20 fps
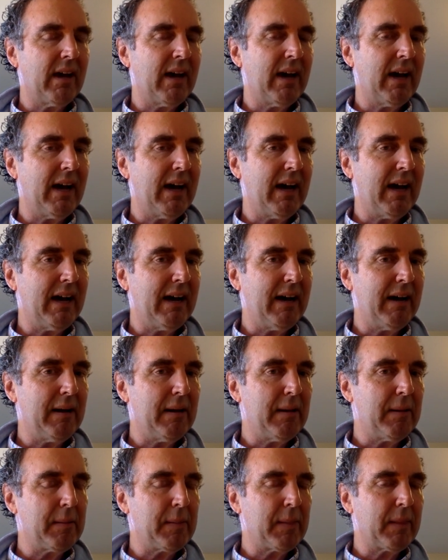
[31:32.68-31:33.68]

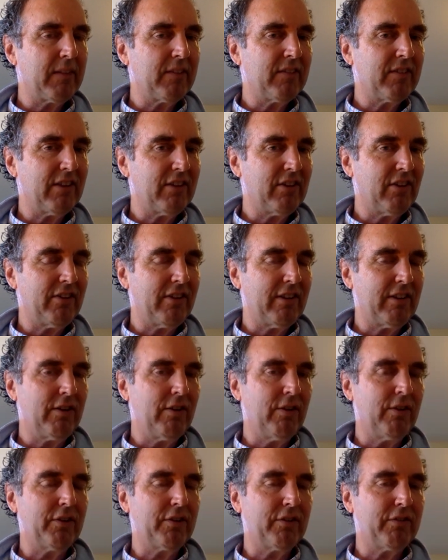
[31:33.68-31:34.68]
uh, such as in
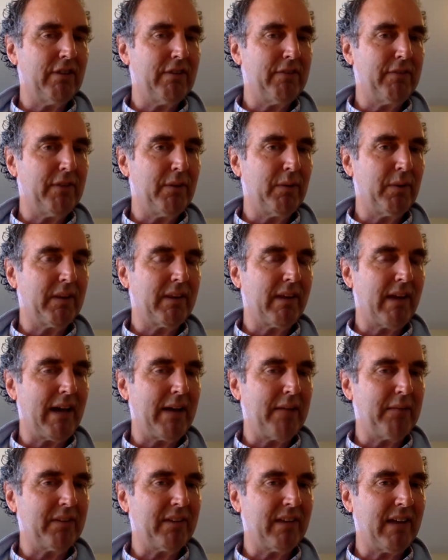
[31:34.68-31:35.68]
Google Street View with
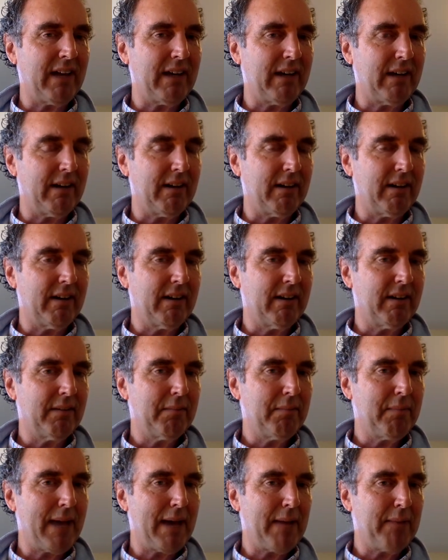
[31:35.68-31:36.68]
Time Slider,
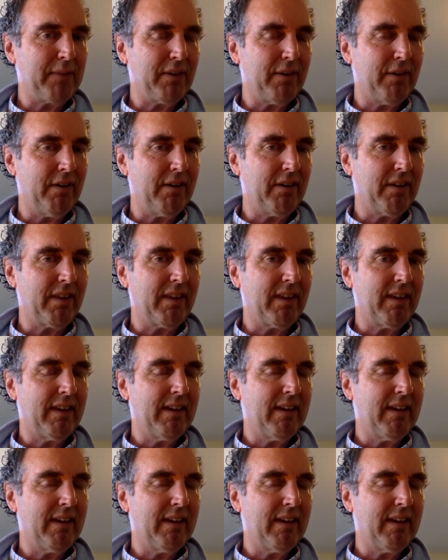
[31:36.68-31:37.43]
Maps Earth,